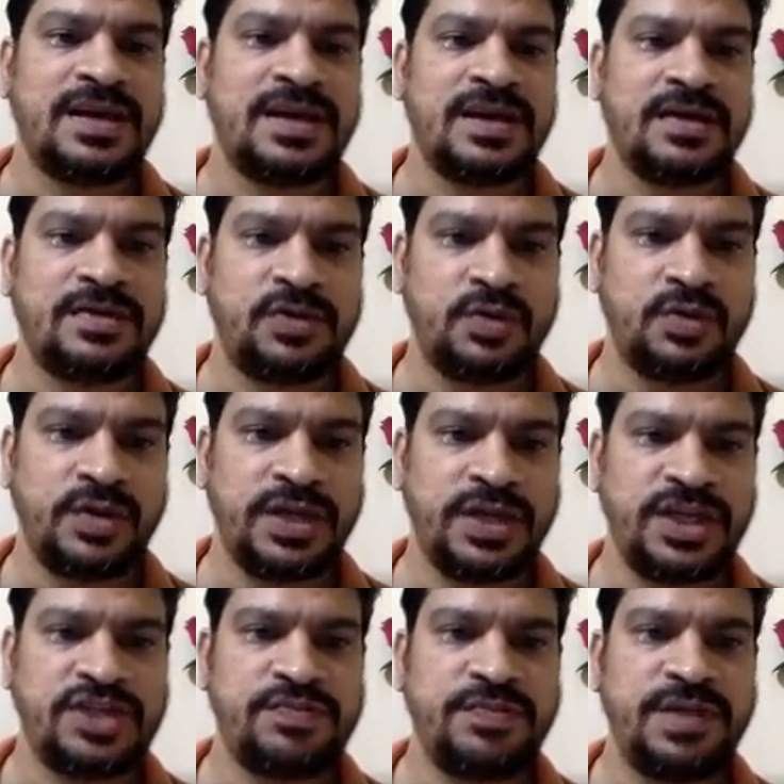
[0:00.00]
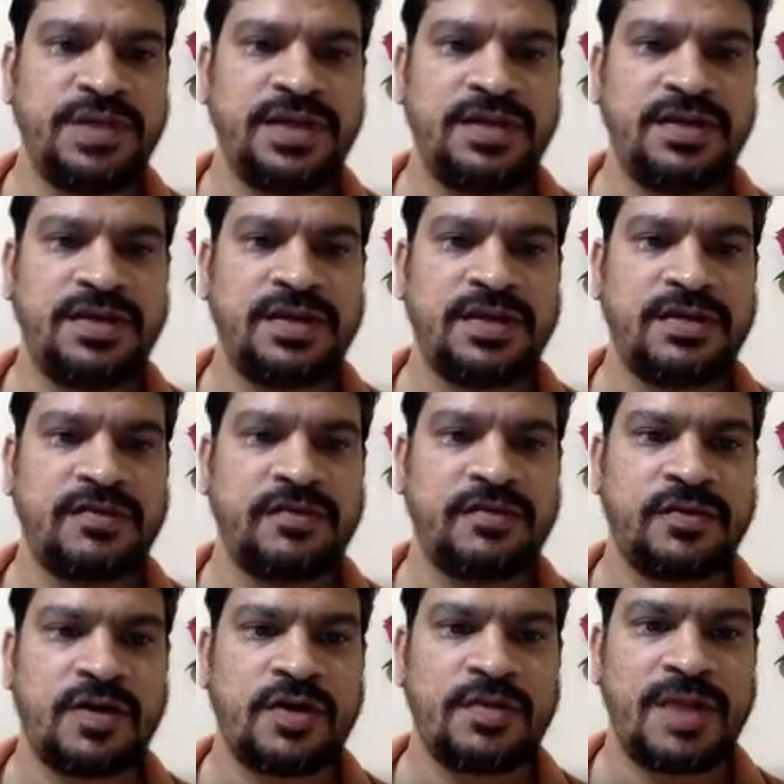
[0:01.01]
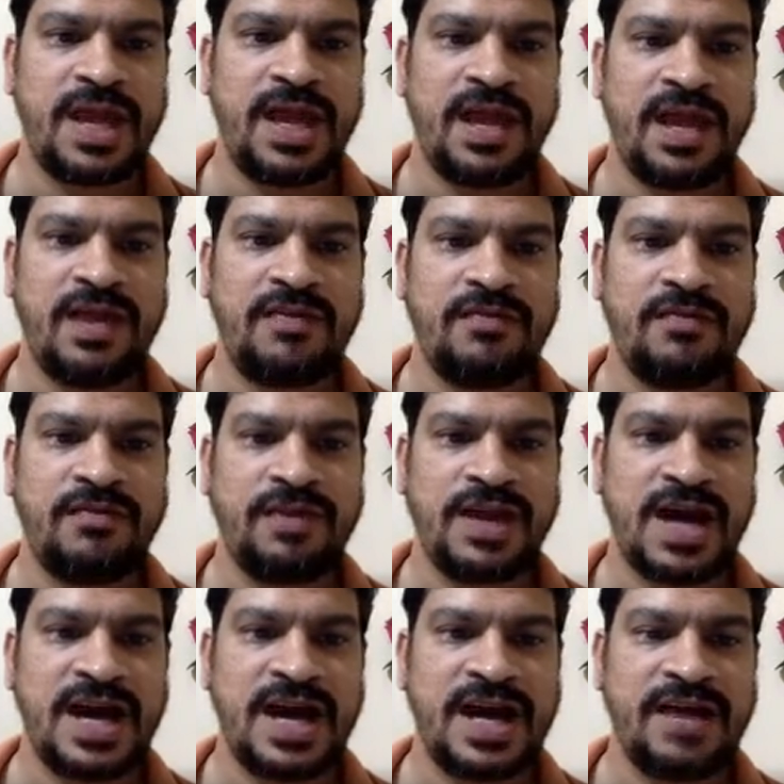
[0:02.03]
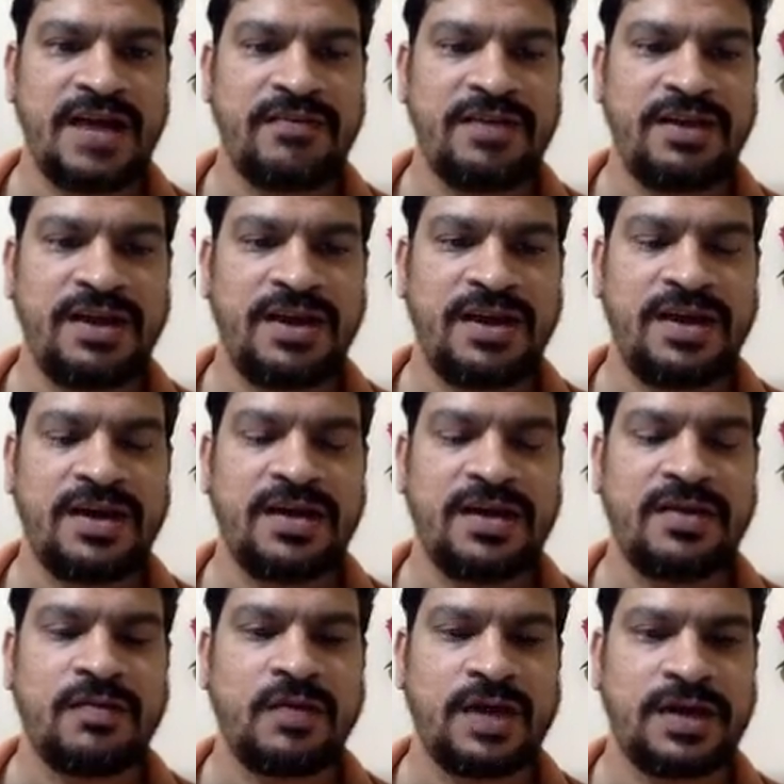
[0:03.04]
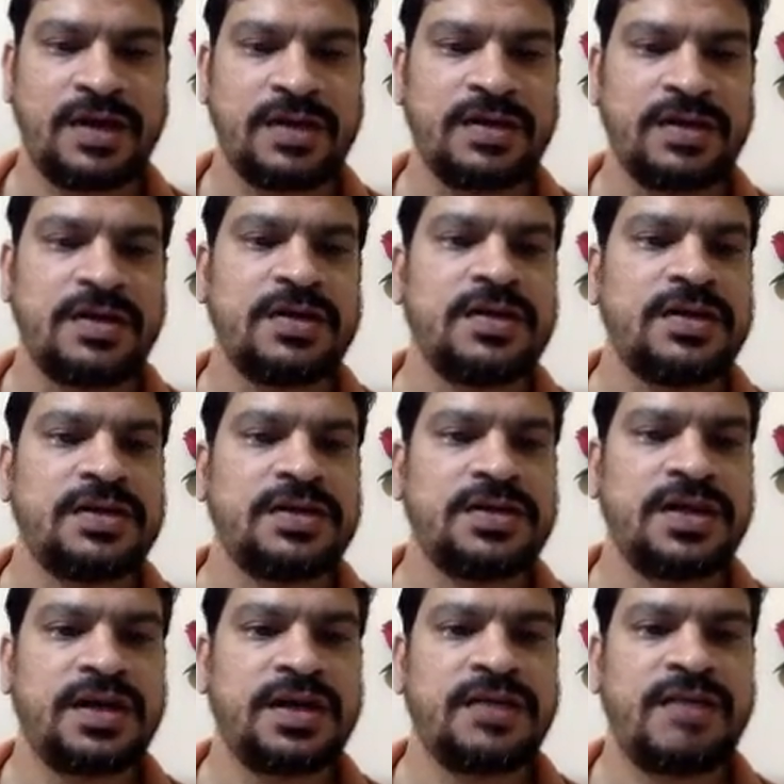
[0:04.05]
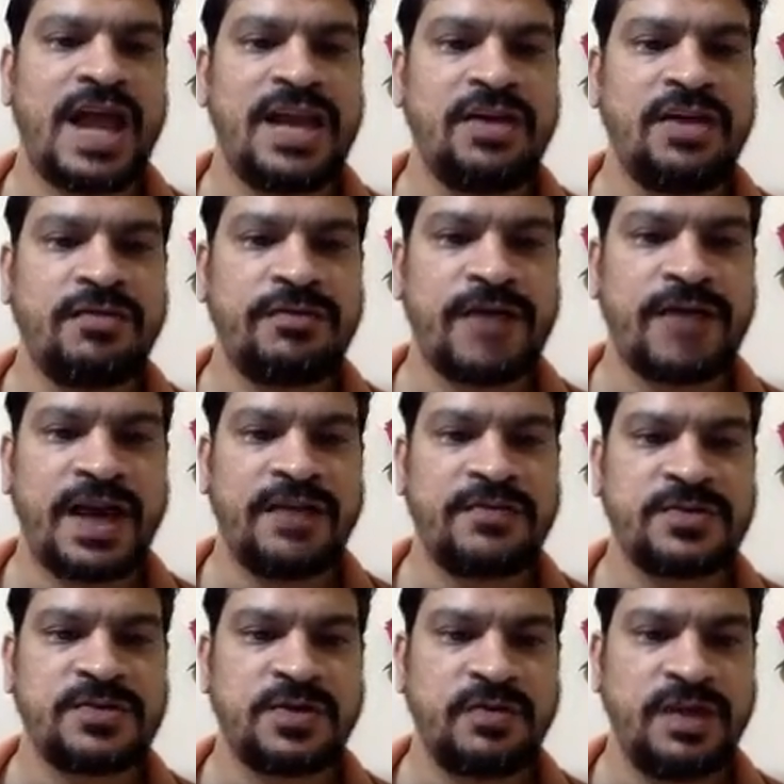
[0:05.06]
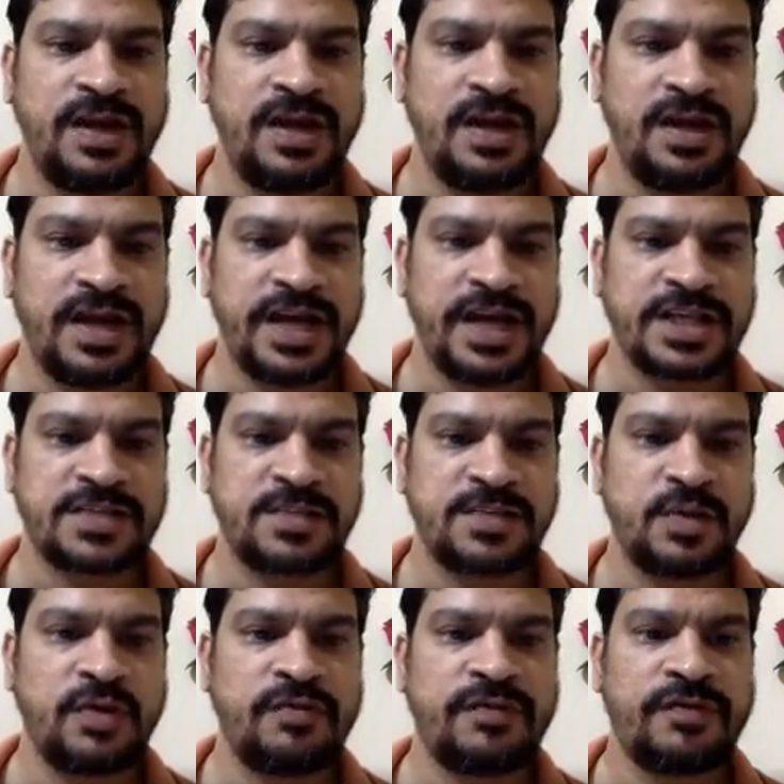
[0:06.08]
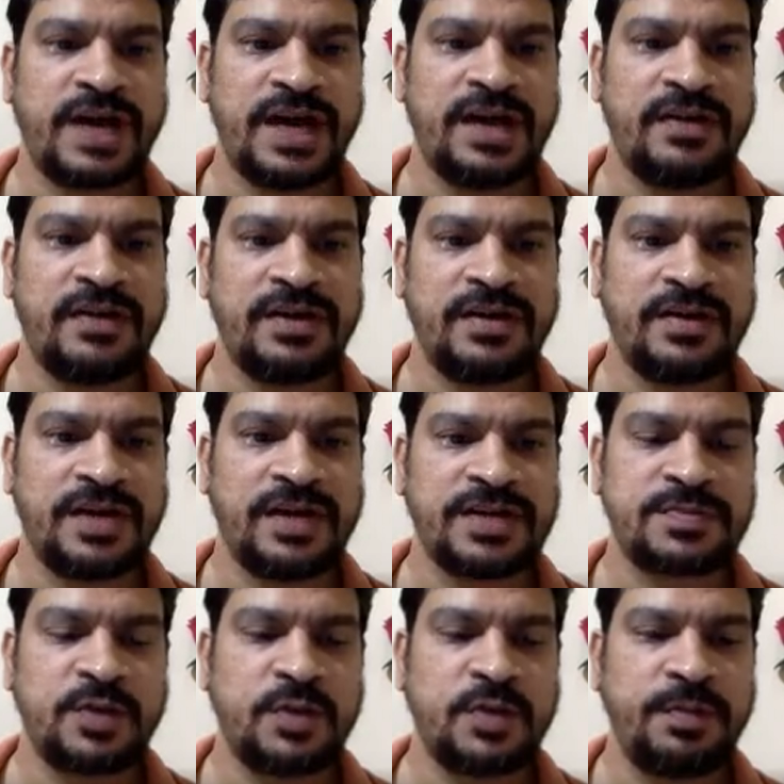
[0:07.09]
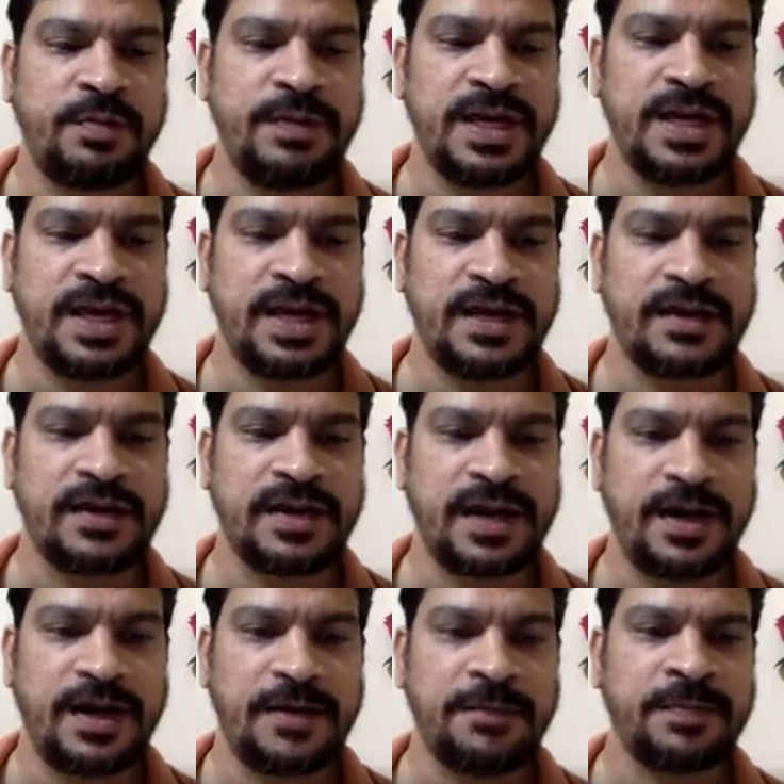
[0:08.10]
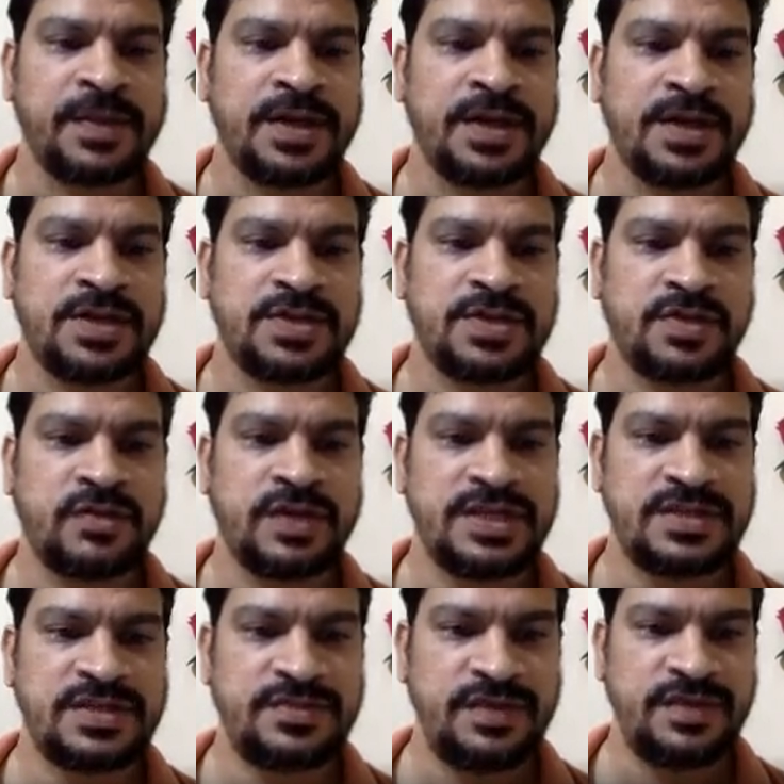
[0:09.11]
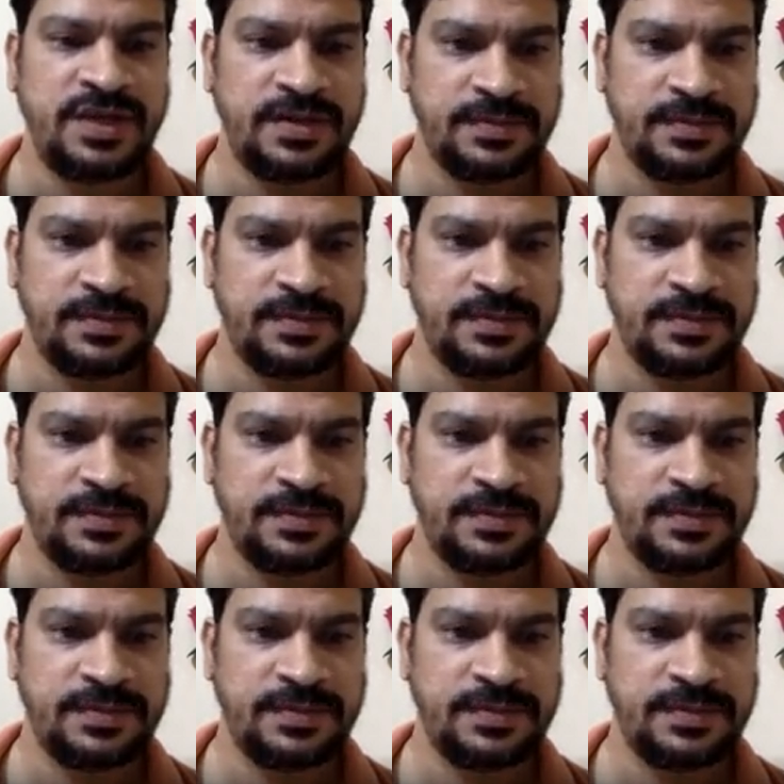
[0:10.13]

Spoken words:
to reach B from A, we are having what? The value 5. So we'll explore B again, right? So once we